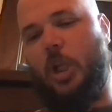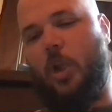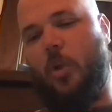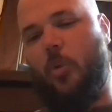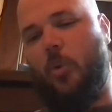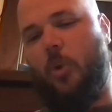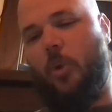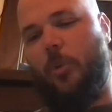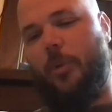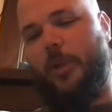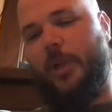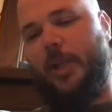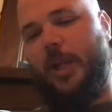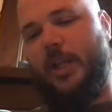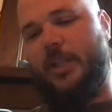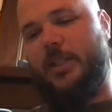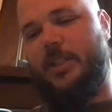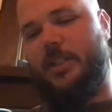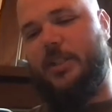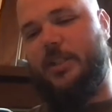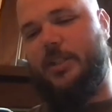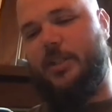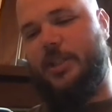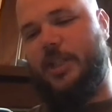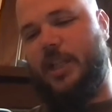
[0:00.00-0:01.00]
When we got
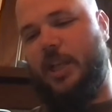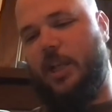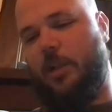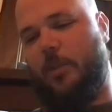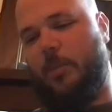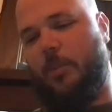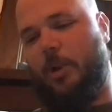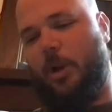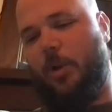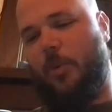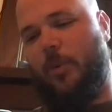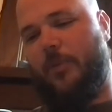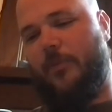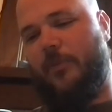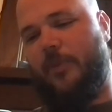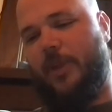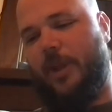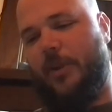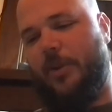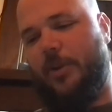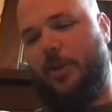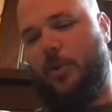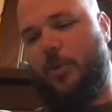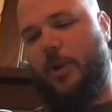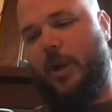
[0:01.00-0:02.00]
to Delamar, we
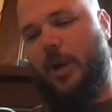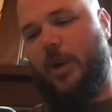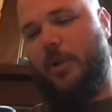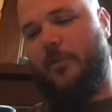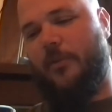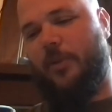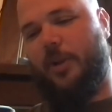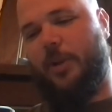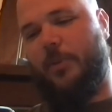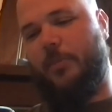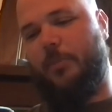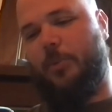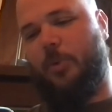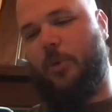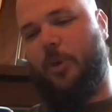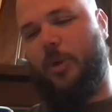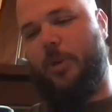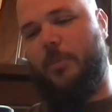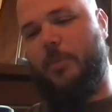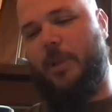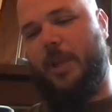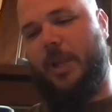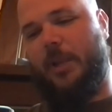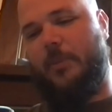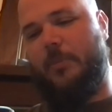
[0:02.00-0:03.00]
found a crowd of unemployed
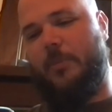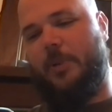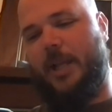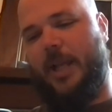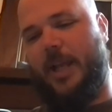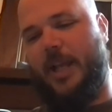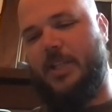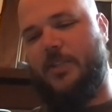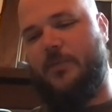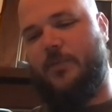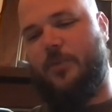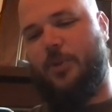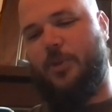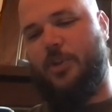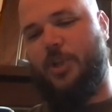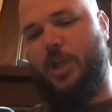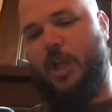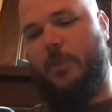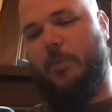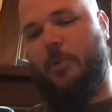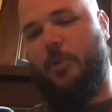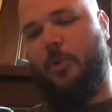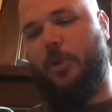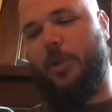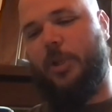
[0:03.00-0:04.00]
men, but asked for a
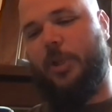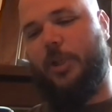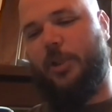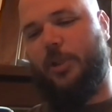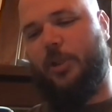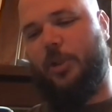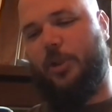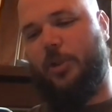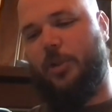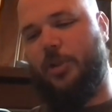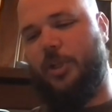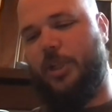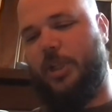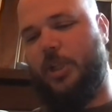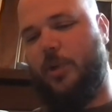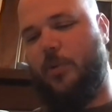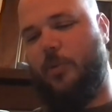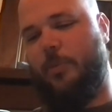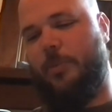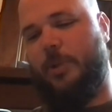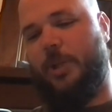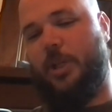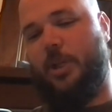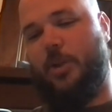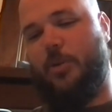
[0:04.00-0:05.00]
job only to learn that there
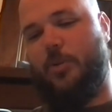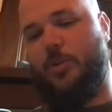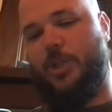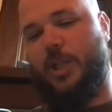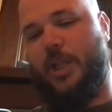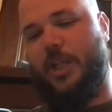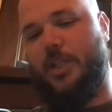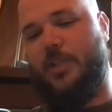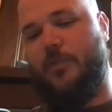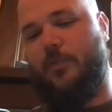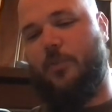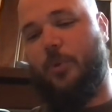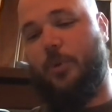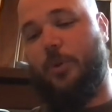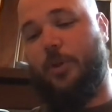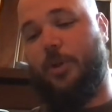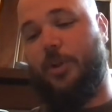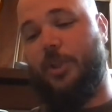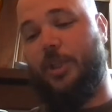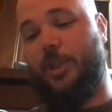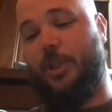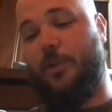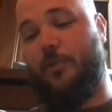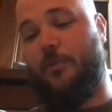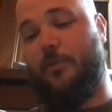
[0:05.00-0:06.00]
would be no chance of work in
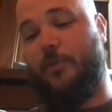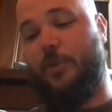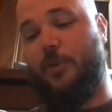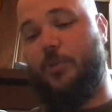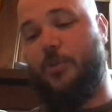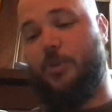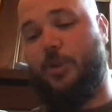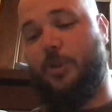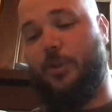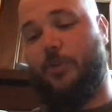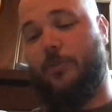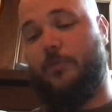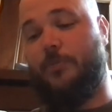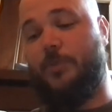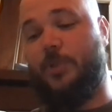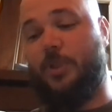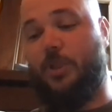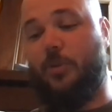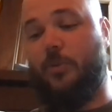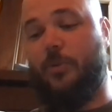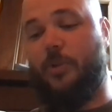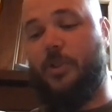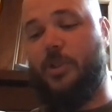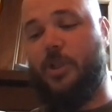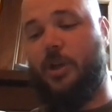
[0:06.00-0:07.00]
the near future, so
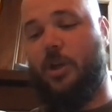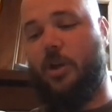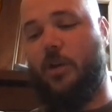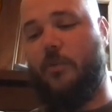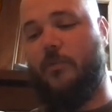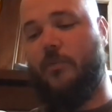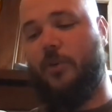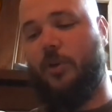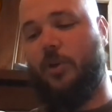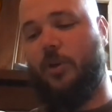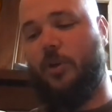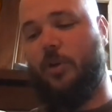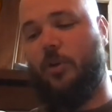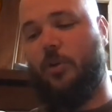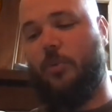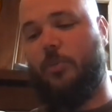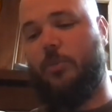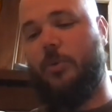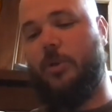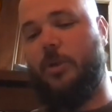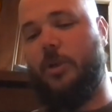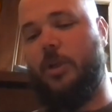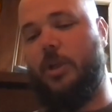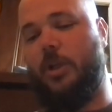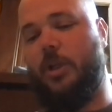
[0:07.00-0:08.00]
we started for home.
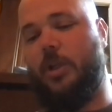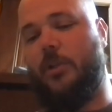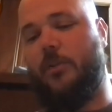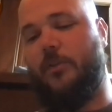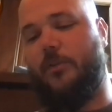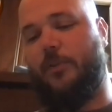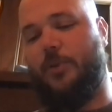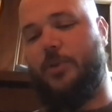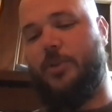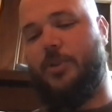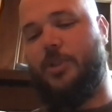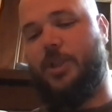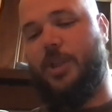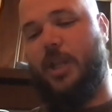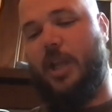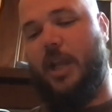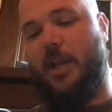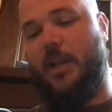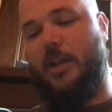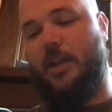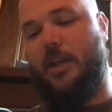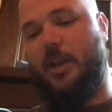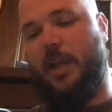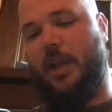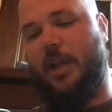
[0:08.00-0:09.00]
First
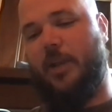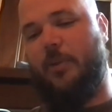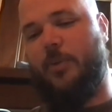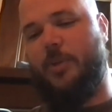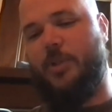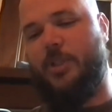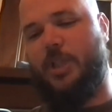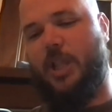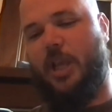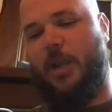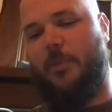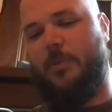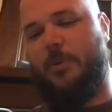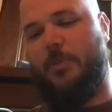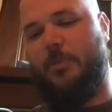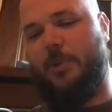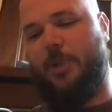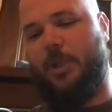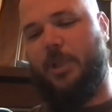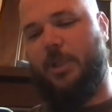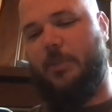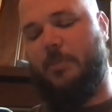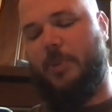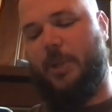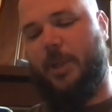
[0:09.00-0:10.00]
night, we stopped at
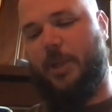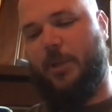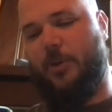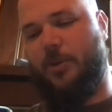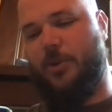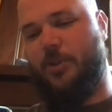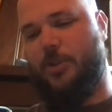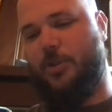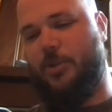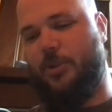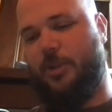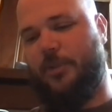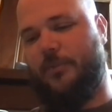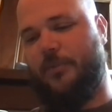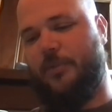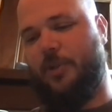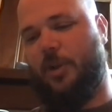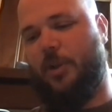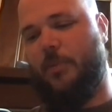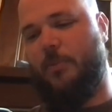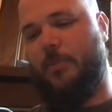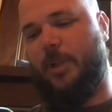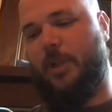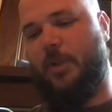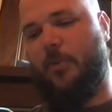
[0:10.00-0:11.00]
Billy Beers, who lived
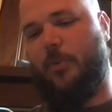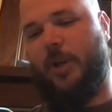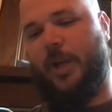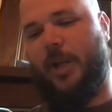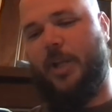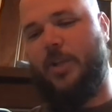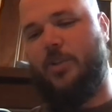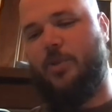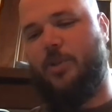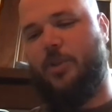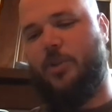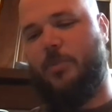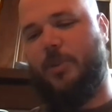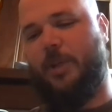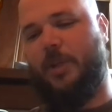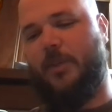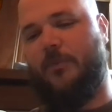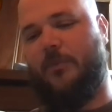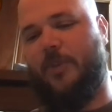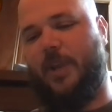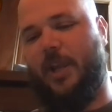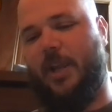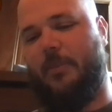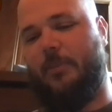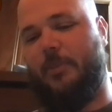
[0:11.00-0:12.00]
on a big ranch with a big
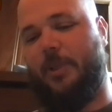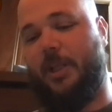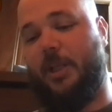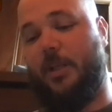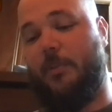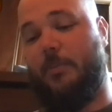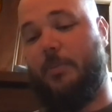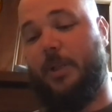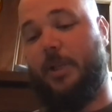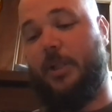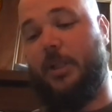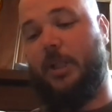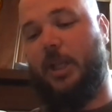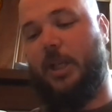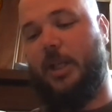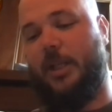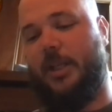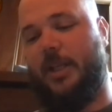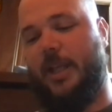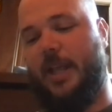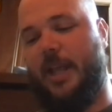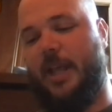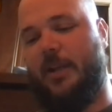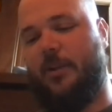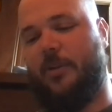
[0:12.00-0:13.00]
family and a big lot of
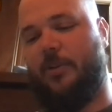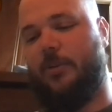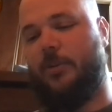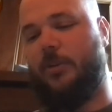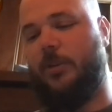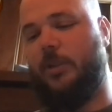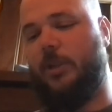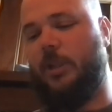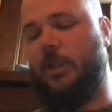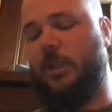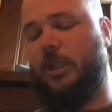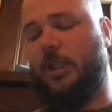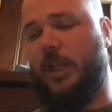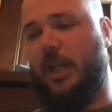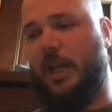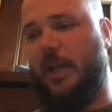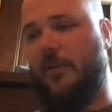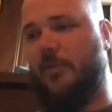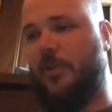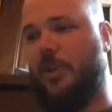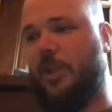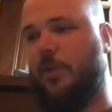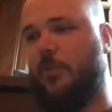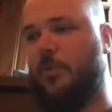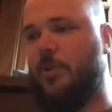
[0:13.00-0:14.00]
cattle. And
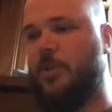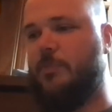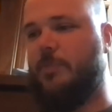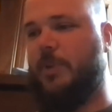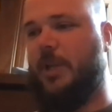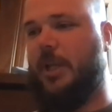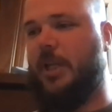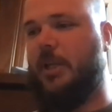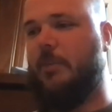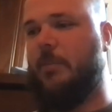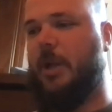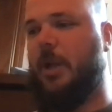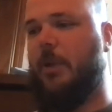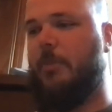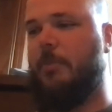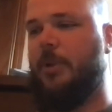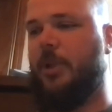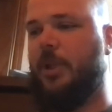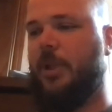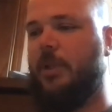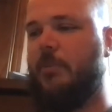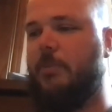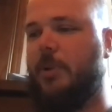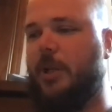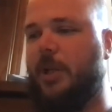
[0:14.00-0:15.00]
everything was big about
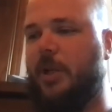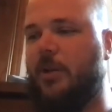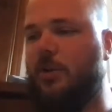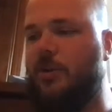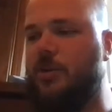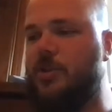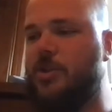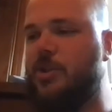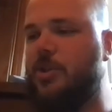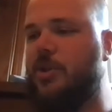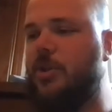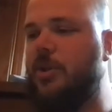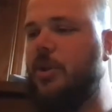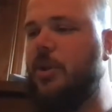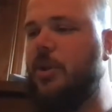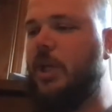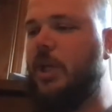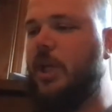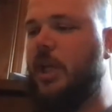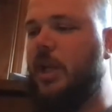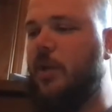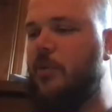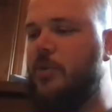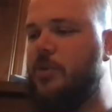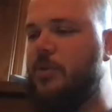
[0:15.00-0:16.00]
Billy Beers.
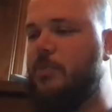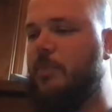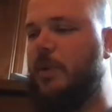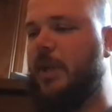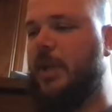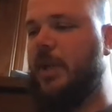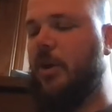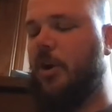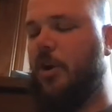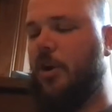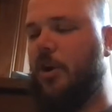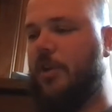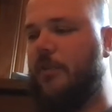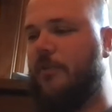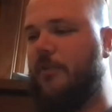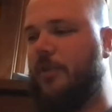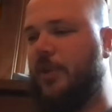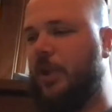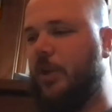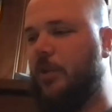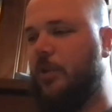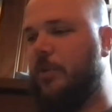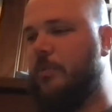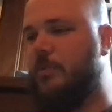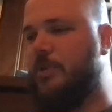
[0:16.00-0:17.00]
He was a big, hearty
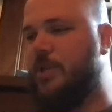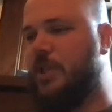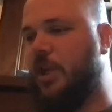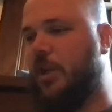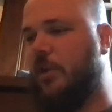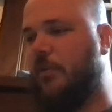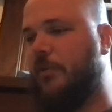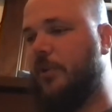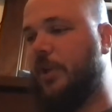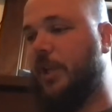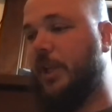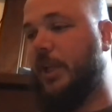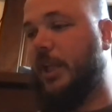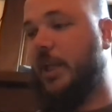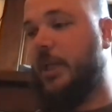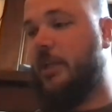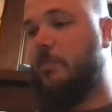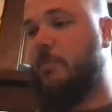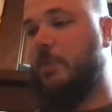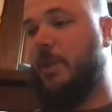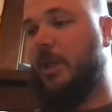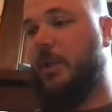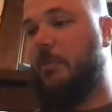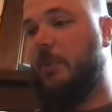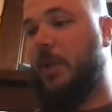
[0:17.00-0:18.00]
fellow himself, and he liked
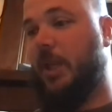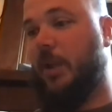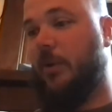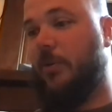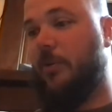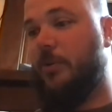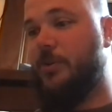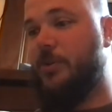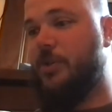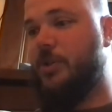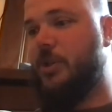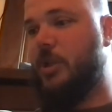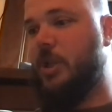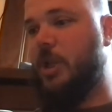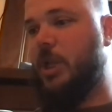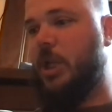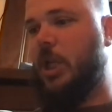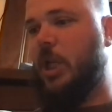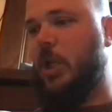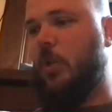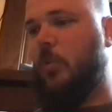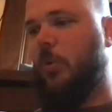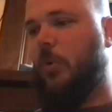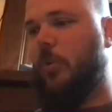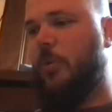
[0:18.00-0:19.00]
big meals.
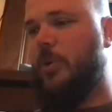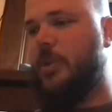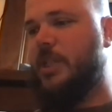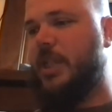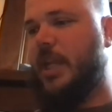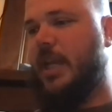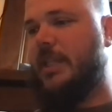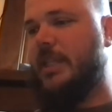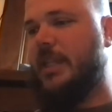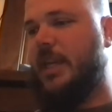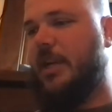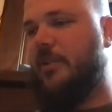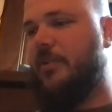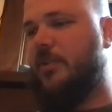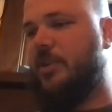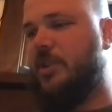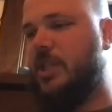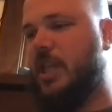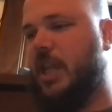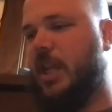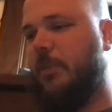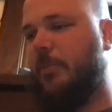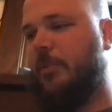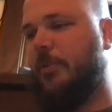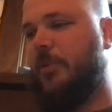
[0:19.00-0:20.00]
When we sat down at the
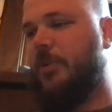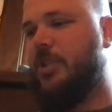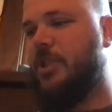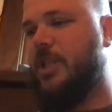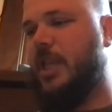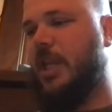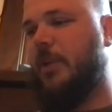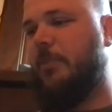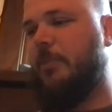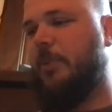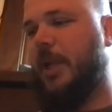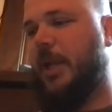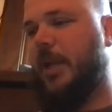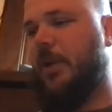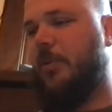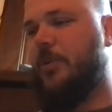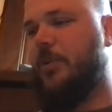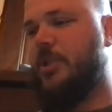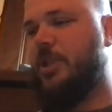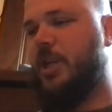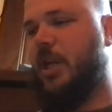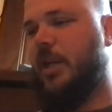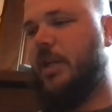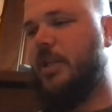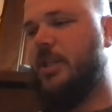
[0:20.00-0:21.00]
table, the steak platter
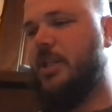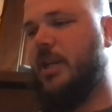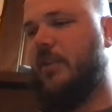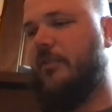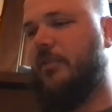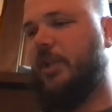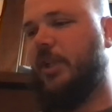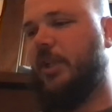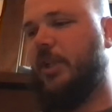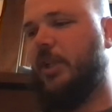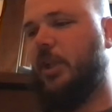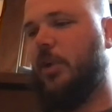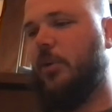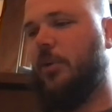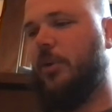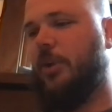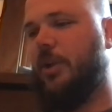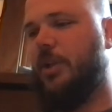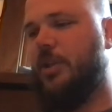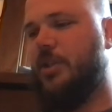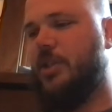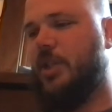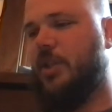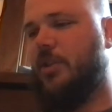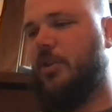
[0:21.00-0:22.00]
was not as heavily loaded
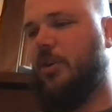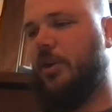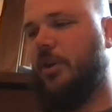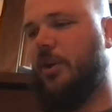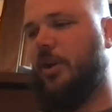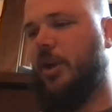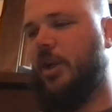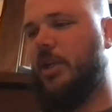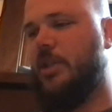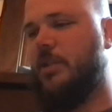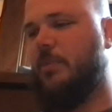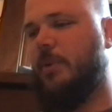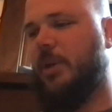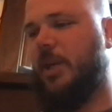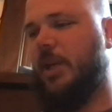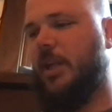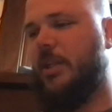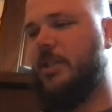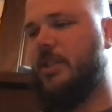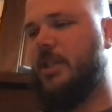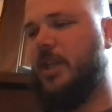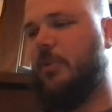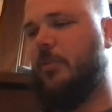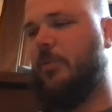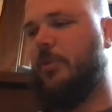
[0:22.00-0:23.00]
as he thought it ought to be, and he
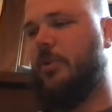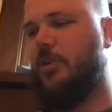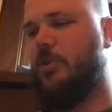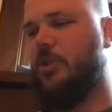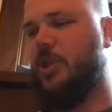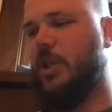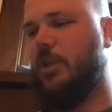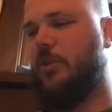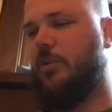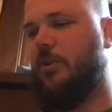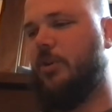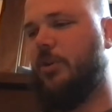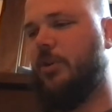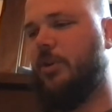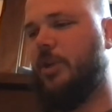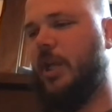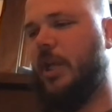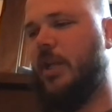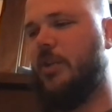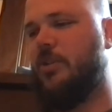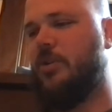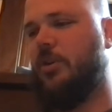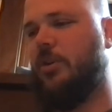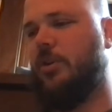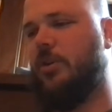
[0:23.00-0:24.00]
said with a gentle good
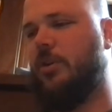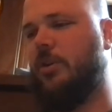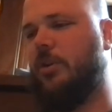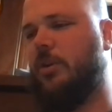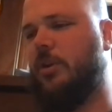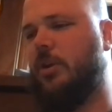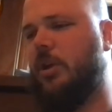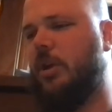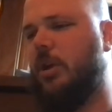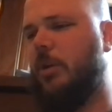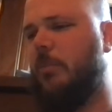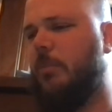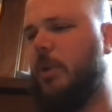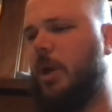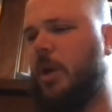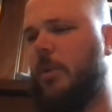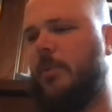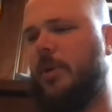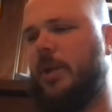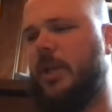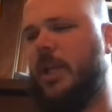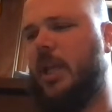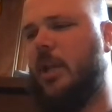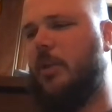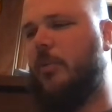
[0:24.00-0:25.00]
nature,
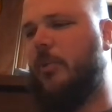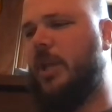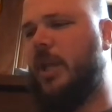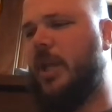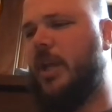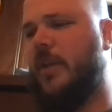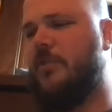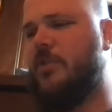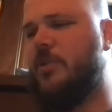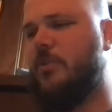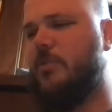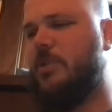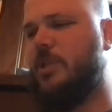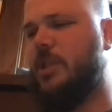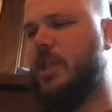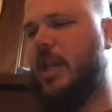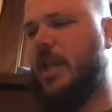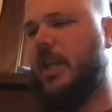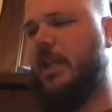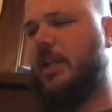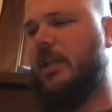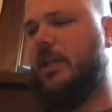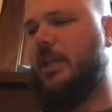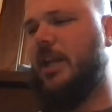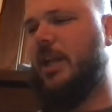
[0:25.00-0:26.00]
"Mama, can't we have some steak?